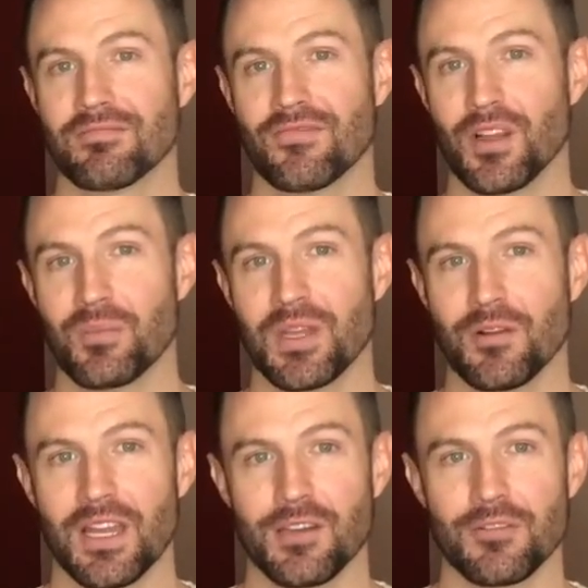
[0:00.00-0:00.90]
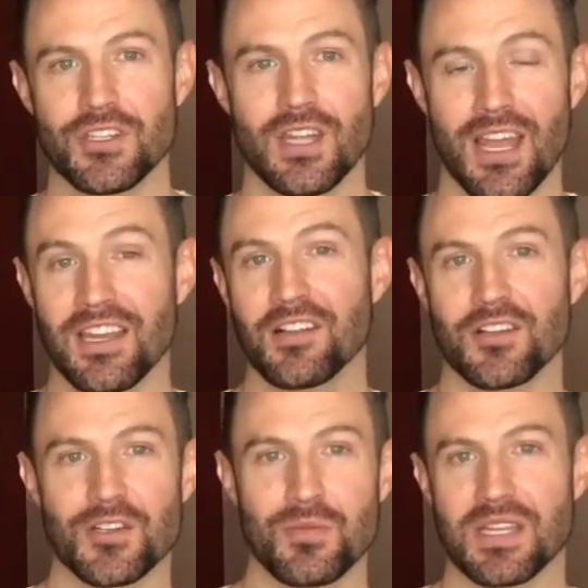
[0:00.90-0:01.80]
Filipino language, and
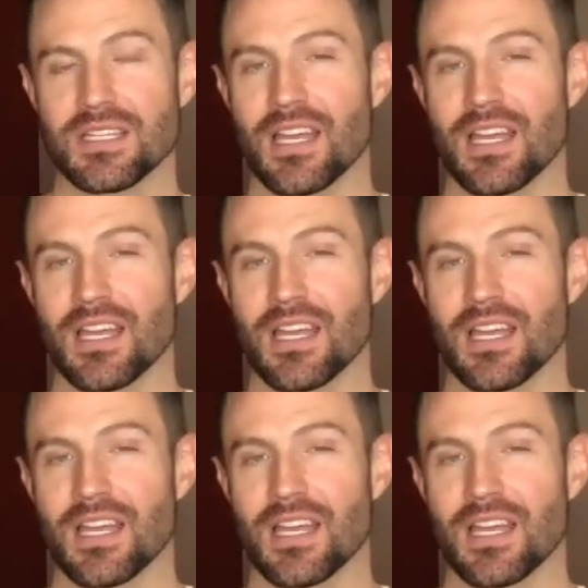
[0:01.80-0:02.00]
English mixed